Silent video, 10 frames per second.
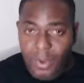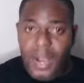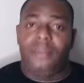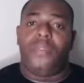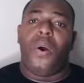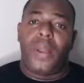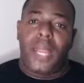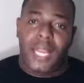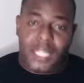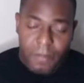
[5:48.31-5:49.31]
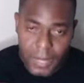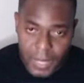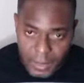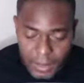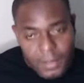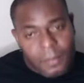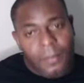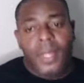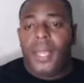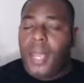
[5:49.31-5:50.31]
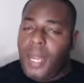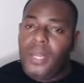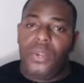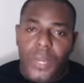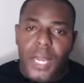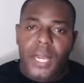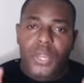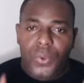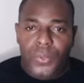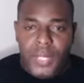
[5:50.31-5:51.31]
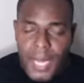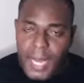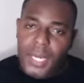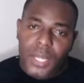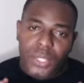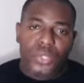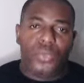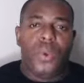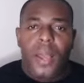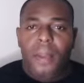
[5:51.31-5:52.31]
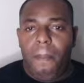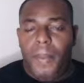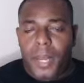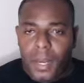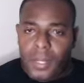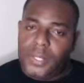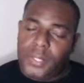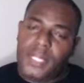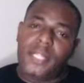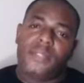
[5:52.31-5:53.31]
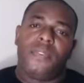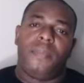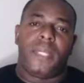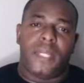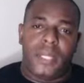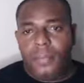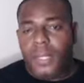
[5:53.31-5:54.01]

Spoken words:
You have all the experiences and you can use that to build a successful business.